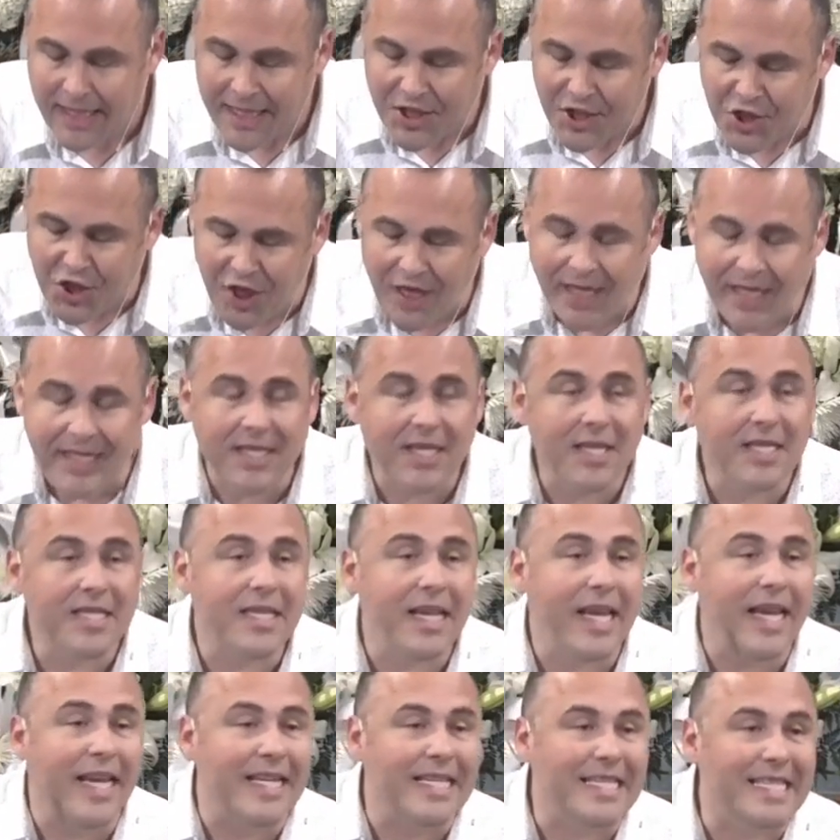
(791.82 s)

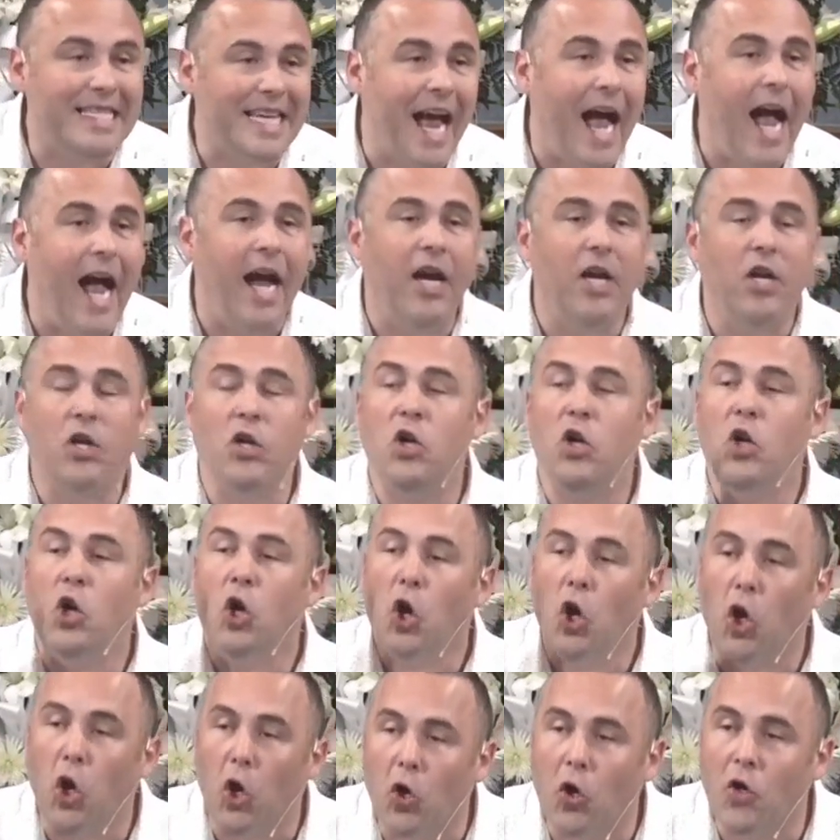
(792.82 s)
Jesus' entire
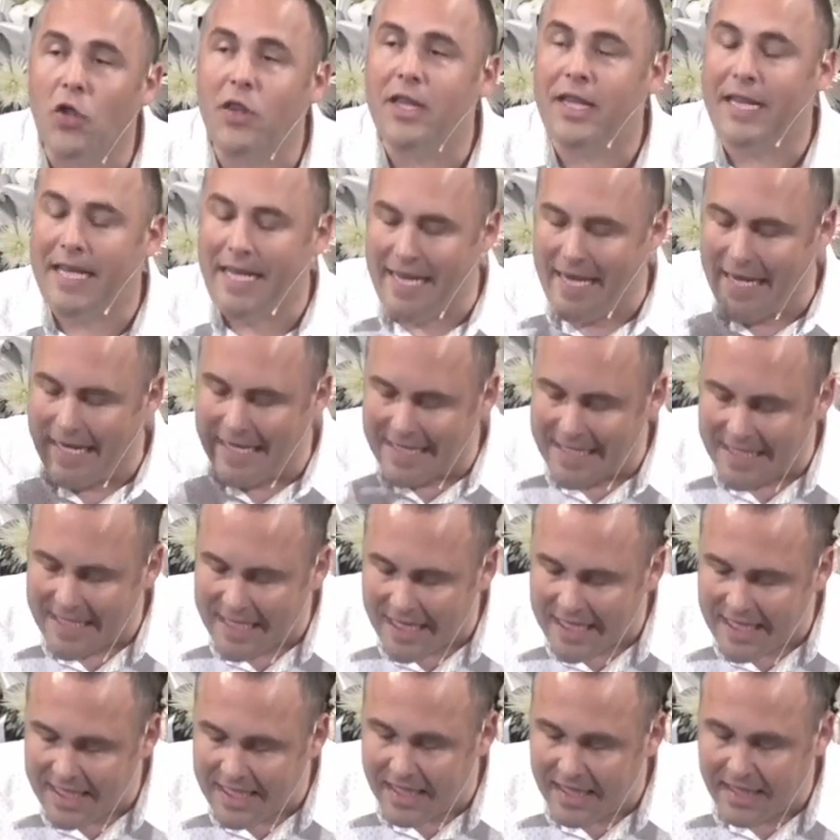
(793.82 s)
earthly
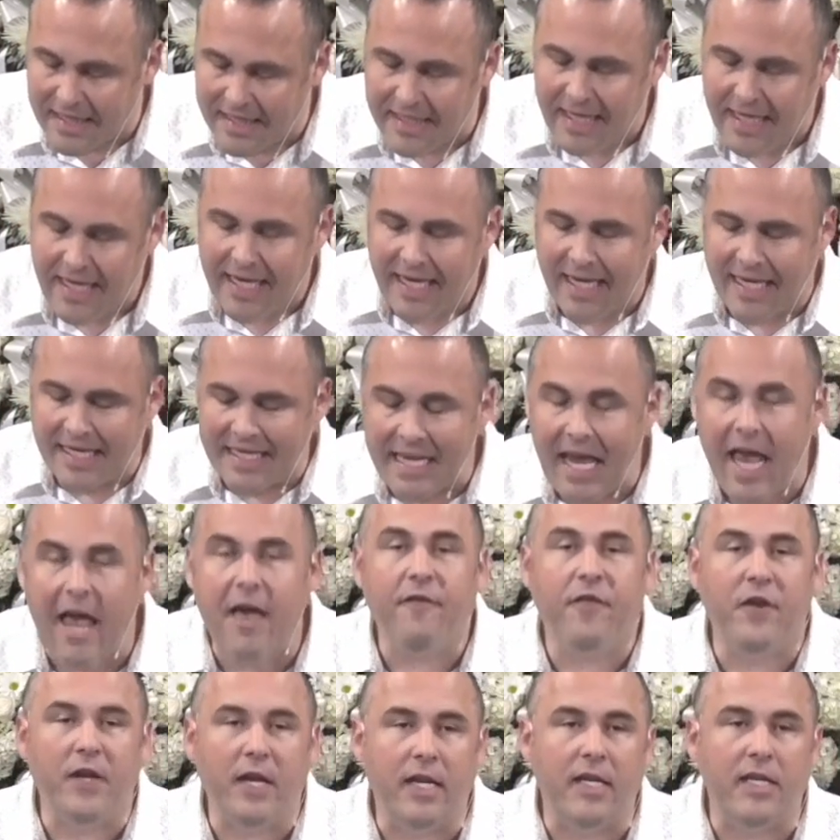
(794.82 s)
existence is
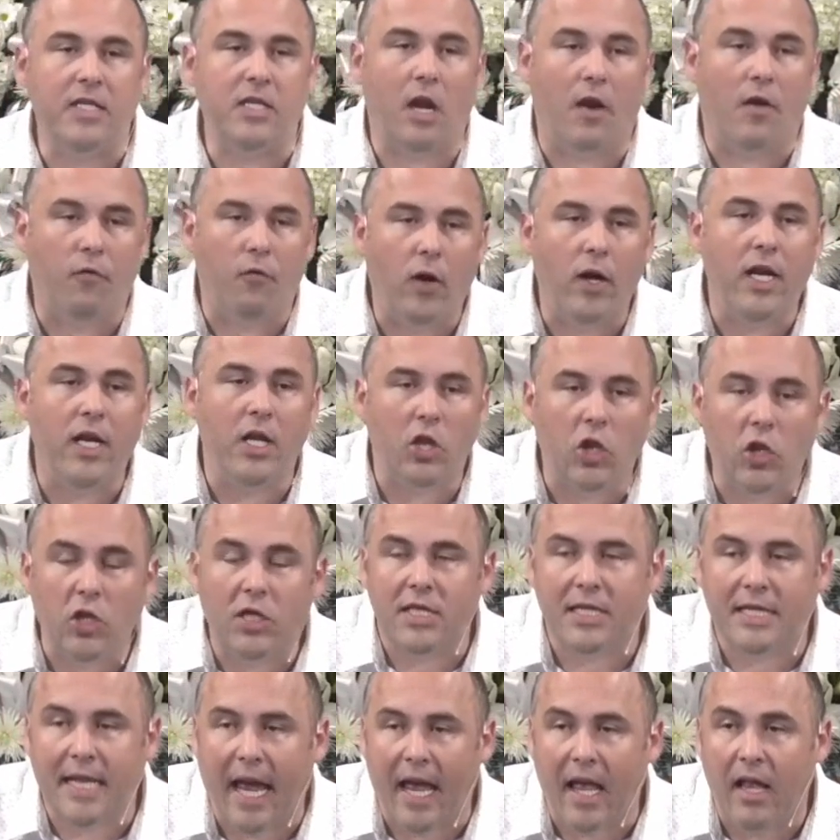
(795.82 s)
evidence of what it
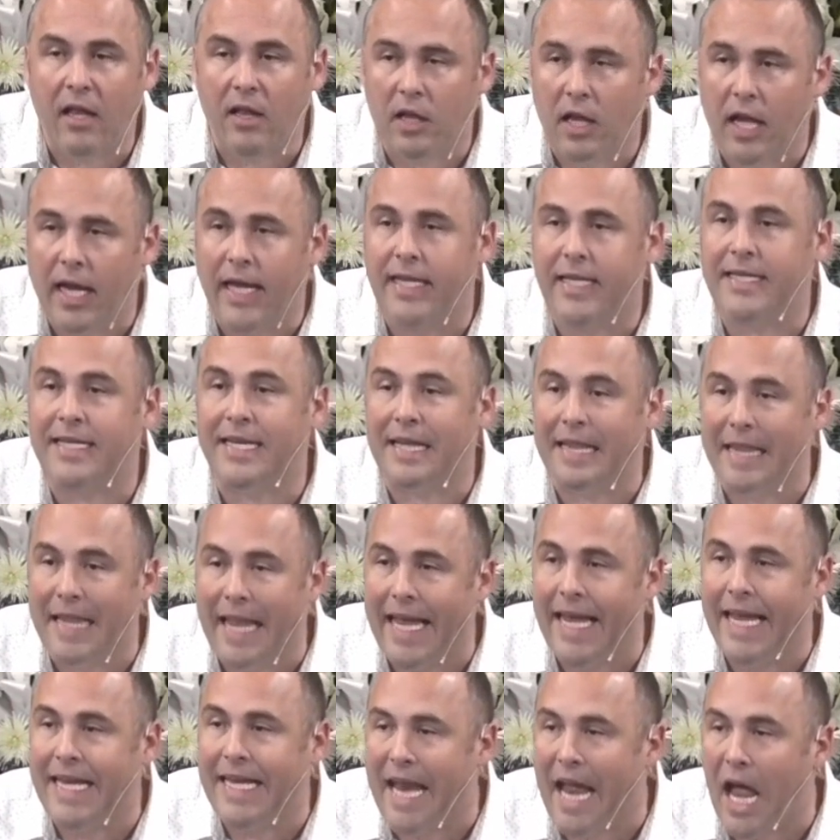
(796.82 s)
looks like to
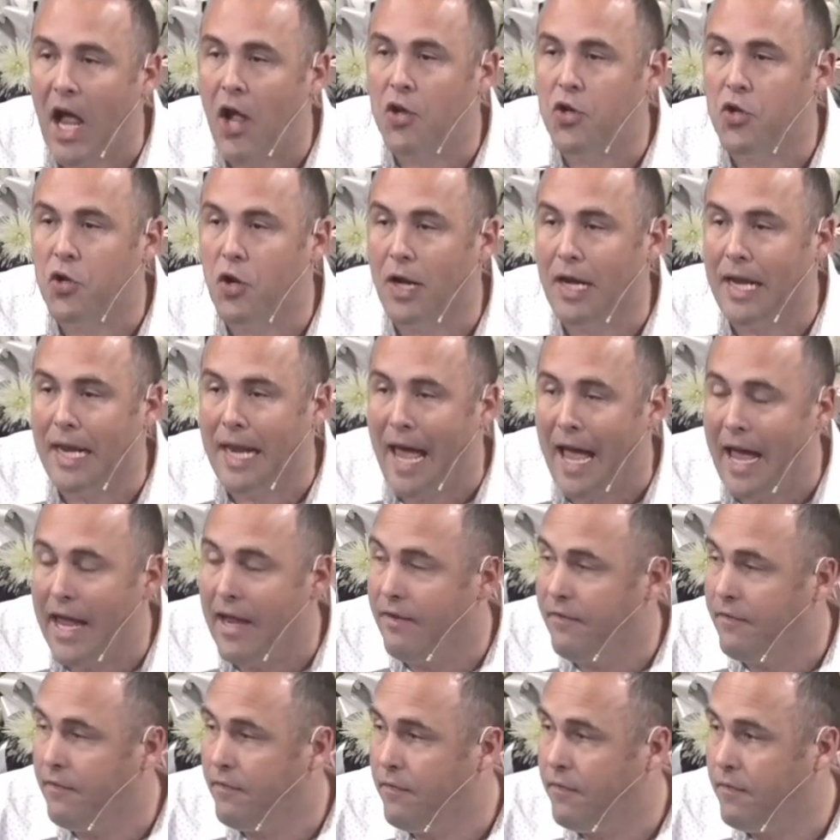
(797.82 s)
lay down your
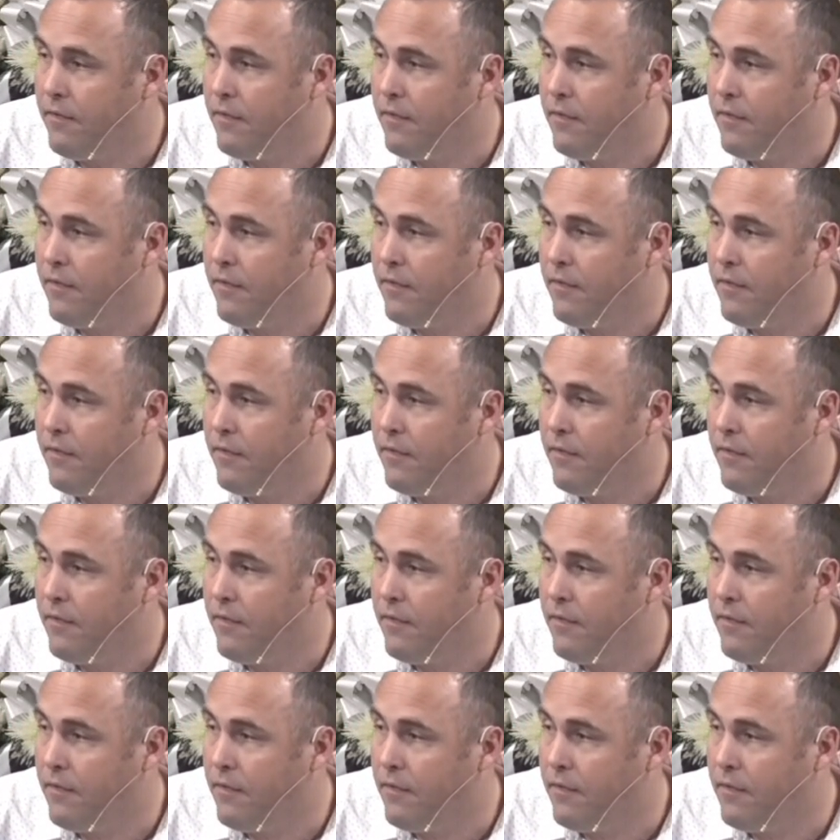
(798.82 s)
life.